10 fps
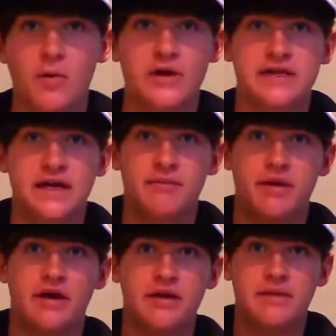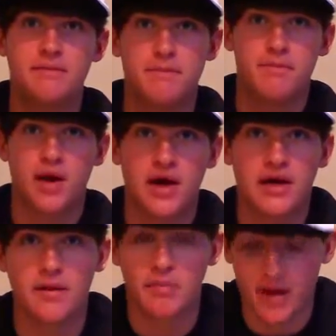was. I could barely break
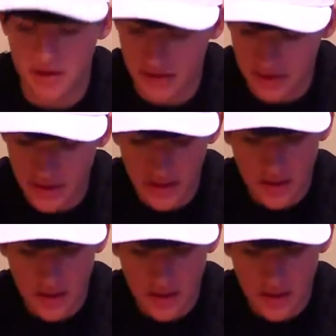it apart.